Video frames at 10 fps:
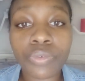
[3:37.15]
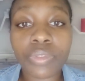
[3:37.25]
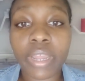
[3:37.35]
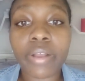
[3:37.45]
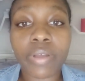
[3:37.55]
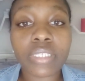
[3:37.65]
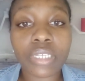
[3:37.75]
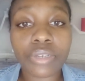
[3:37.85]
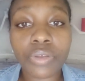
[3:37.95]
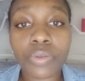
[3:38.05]
they're going
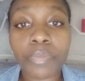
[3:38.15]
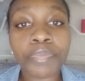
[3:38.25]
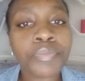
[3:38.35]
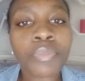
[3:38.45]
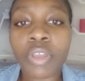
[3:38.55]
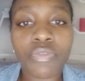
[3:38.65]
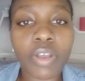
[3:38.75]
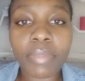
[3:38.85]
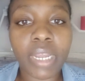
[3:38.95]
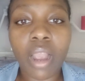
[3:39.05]
to do
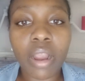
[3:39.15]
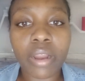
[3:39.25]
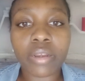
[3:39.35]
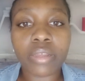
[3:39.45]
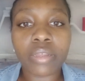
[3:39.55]
from their heart.